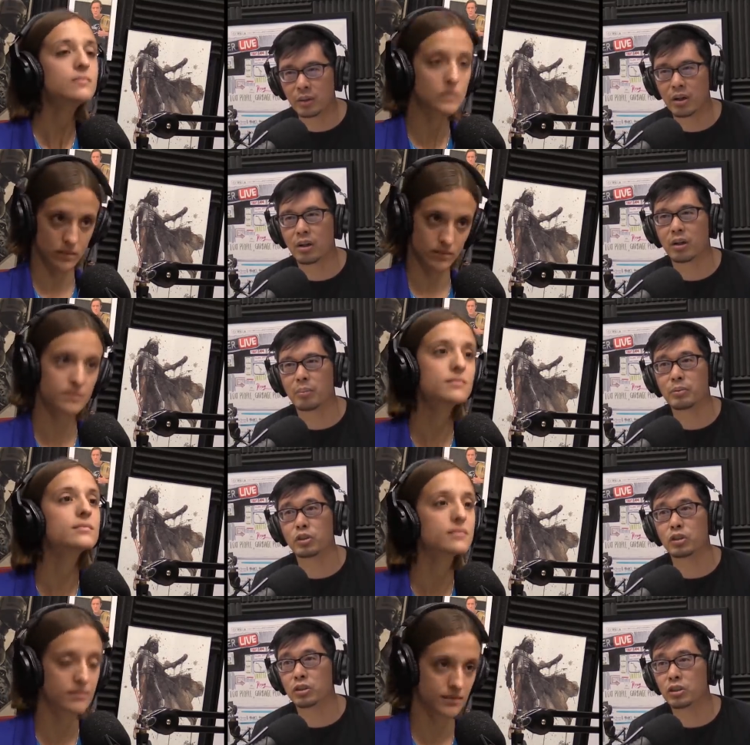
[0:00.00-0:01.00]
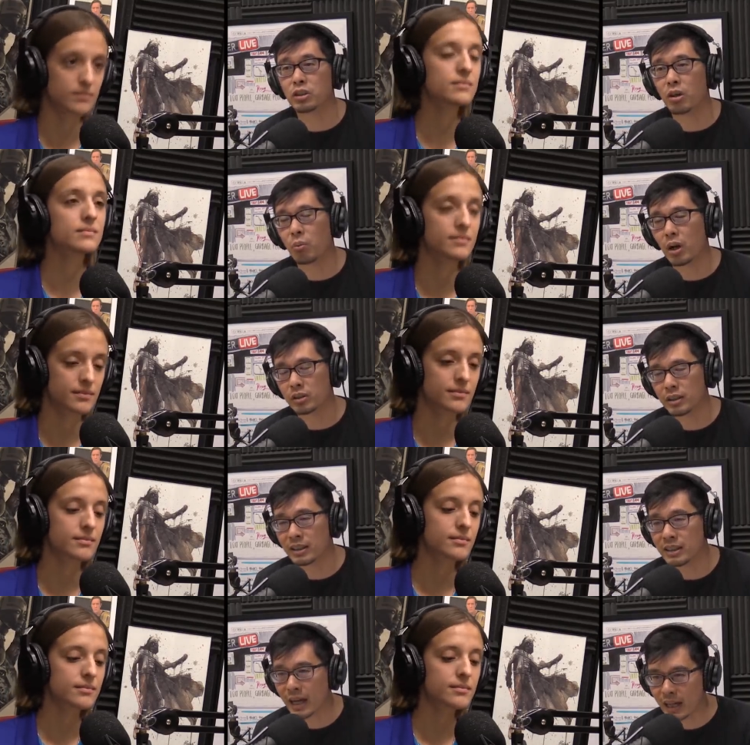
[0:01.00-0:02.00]
Speaker 1: We're just saw, watched
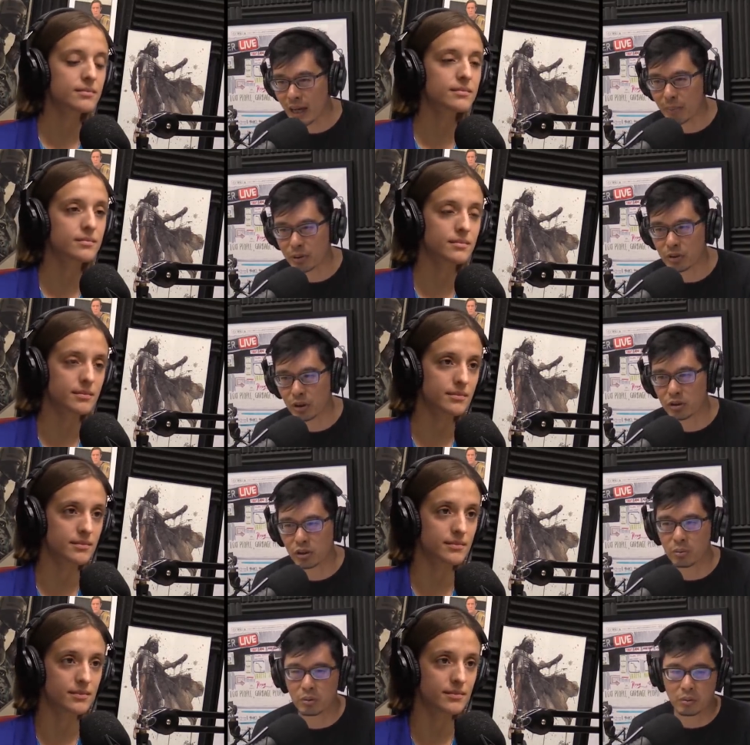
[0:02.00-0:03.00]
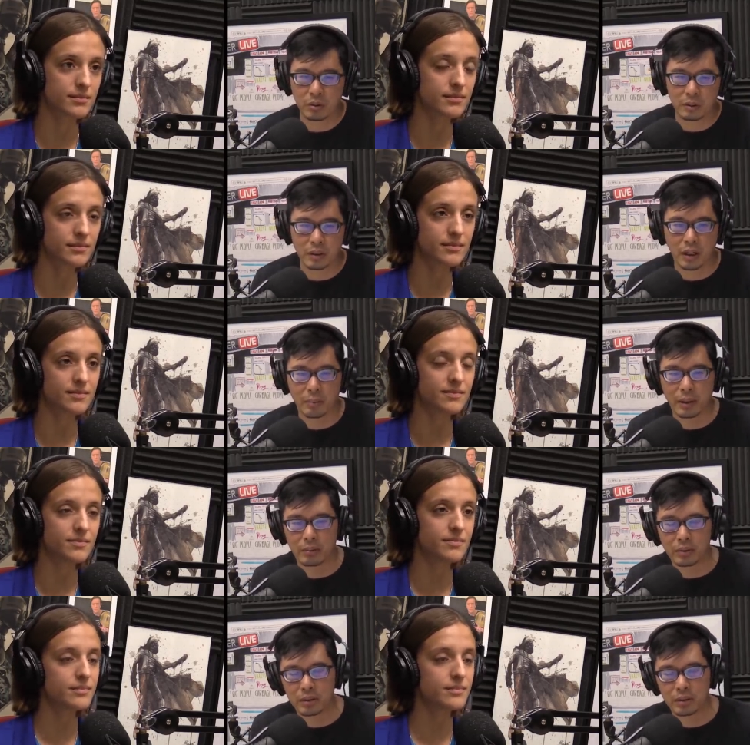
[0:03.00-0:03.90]
the second episode, so we're, we're going to be talking about